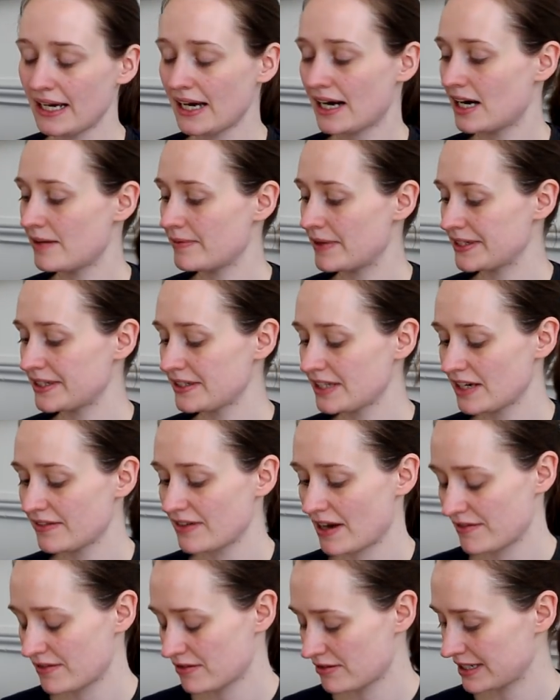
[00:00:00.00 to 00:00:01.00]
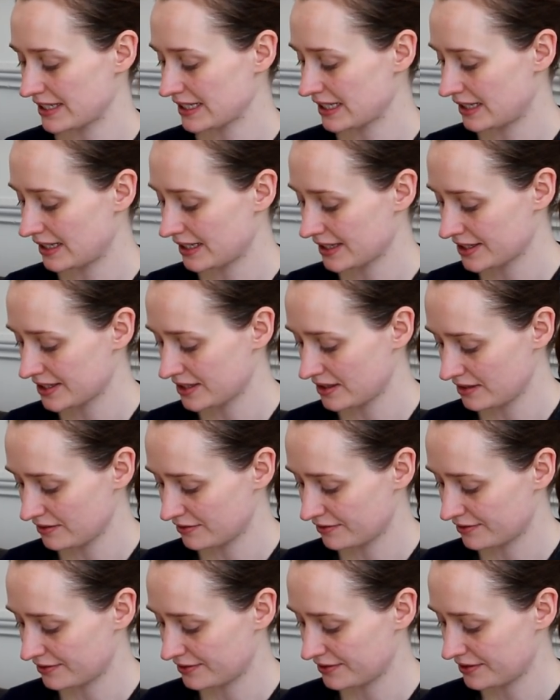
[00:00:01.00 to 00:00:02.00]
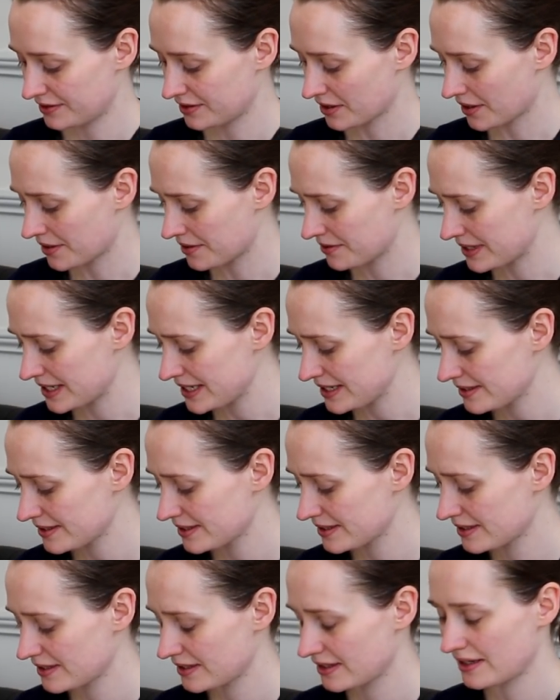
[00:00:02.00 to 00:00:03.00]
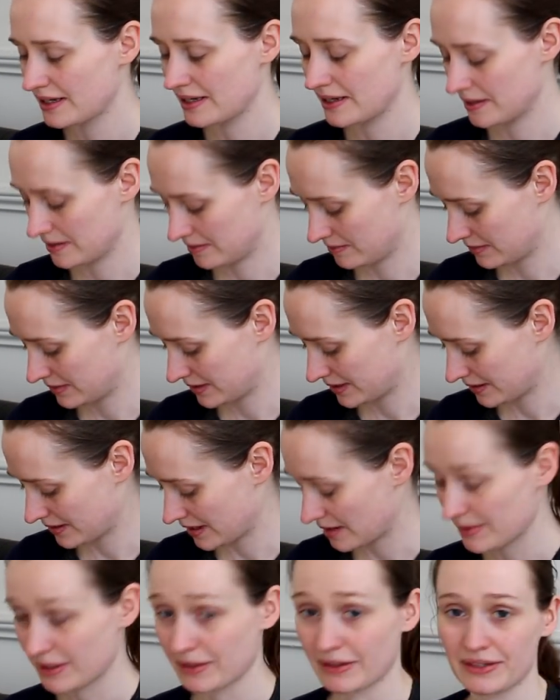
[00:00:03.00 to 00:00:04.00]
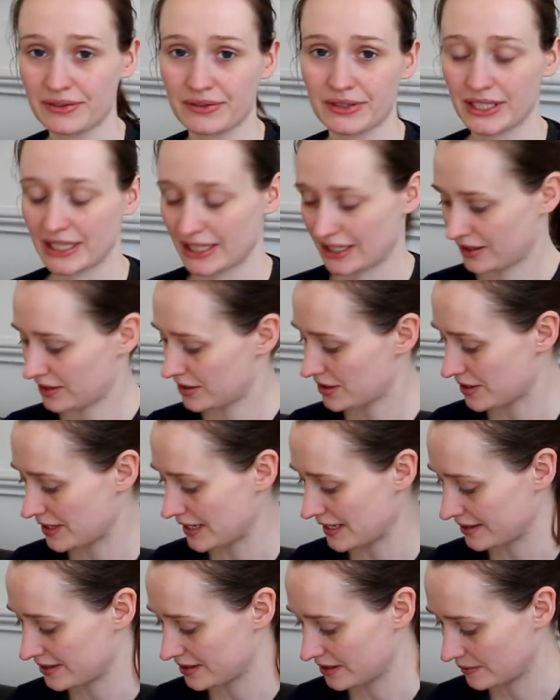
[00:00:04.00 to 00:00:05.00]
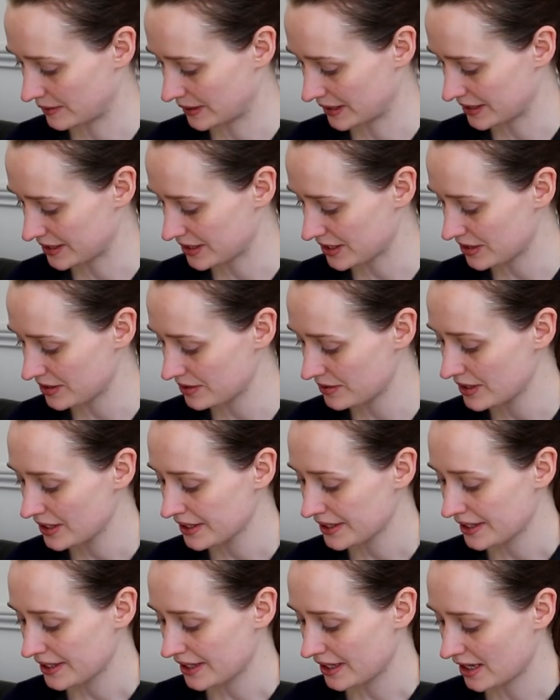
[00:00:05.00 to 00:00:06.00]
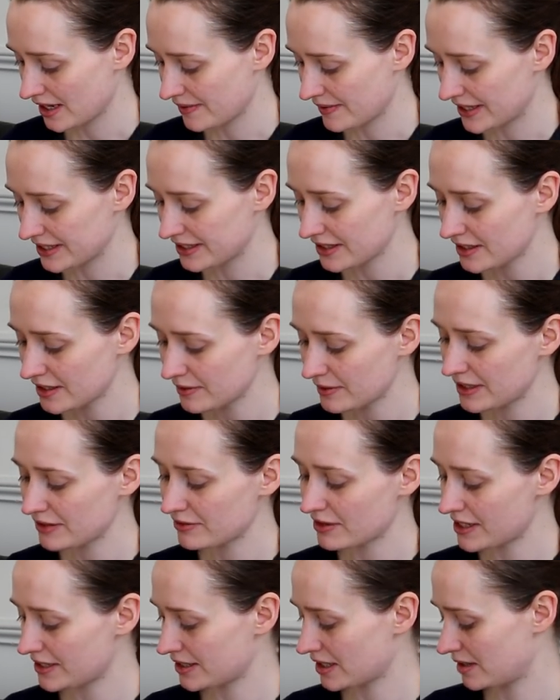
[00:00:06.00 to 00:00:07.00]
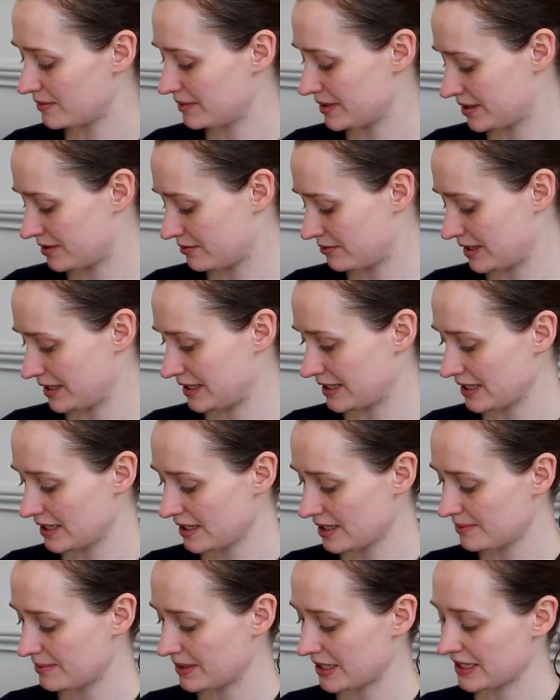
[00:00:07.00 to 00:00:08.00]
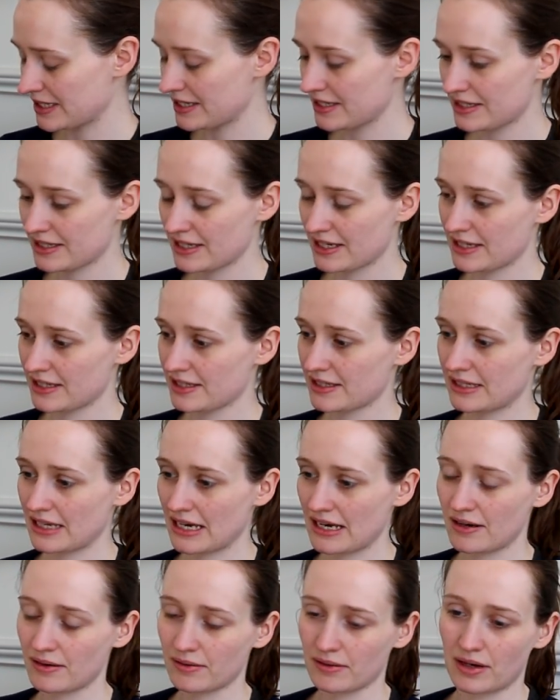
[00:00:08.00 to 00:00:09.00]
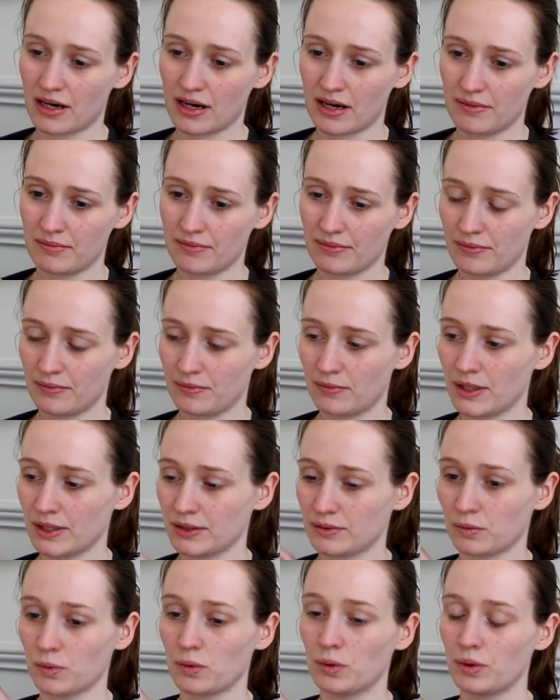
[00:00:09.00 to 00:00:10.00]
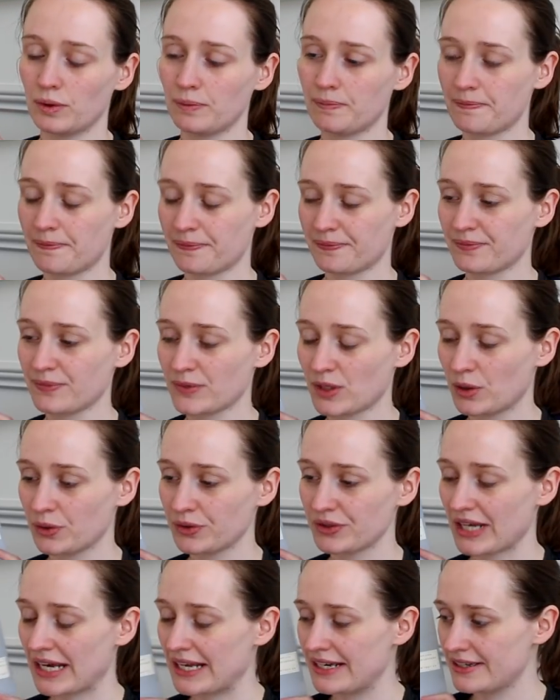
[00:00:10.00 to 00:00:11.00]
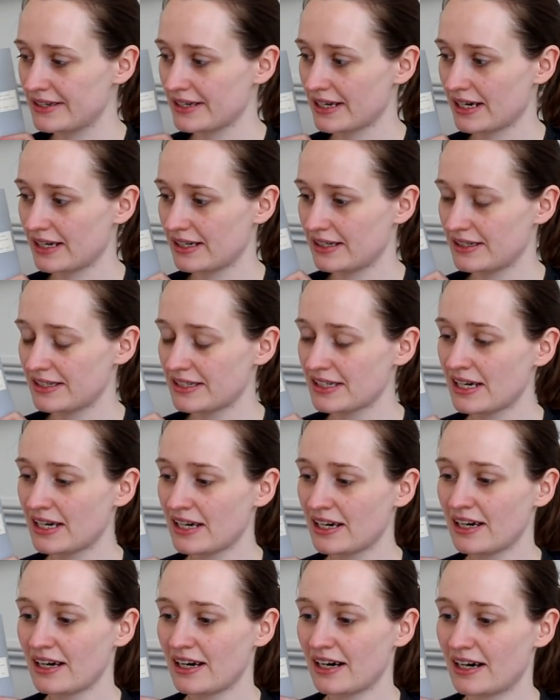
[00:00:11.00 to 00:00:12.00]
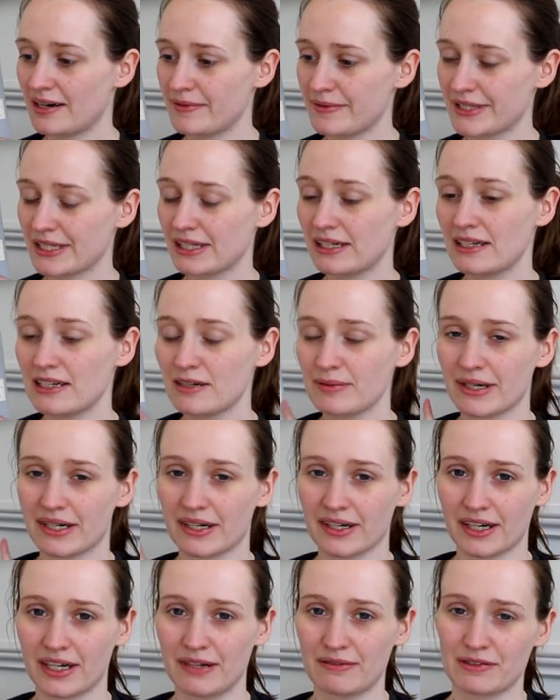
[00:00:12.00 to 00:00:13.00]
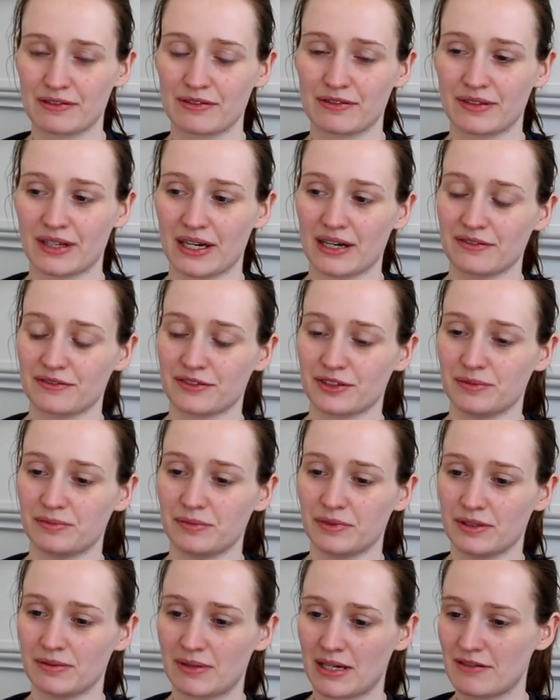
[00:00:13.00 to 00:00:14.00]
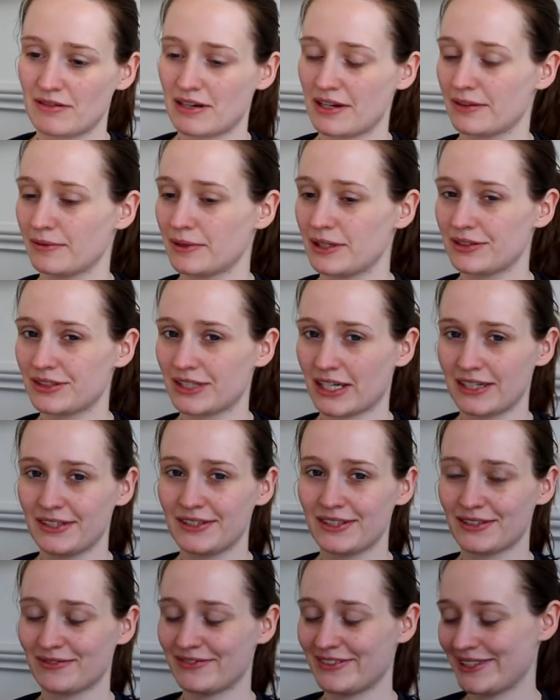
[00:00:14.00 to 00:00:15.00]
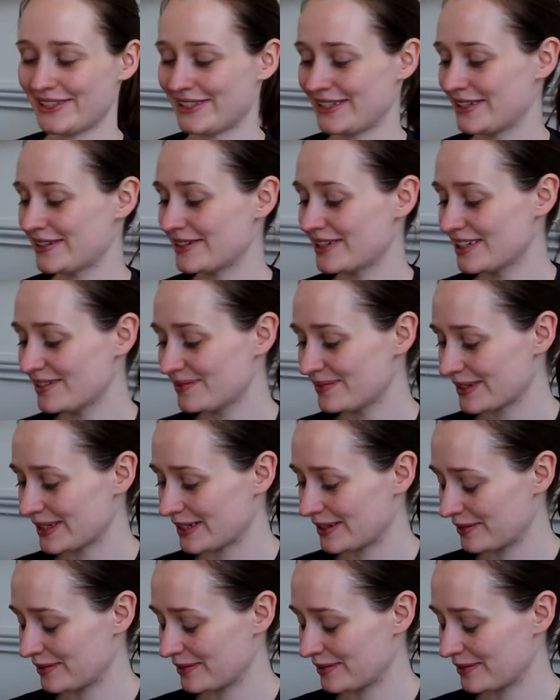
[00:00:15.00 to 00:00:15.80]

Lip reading: I don't think I've ever read a collection of diaries, so that'll be quite interesting to get to when I do. I don't know when the right time is to read this, because it's like World War content, and I'm still a little bit hungover from that, from my Around the World challenge and reading Europe.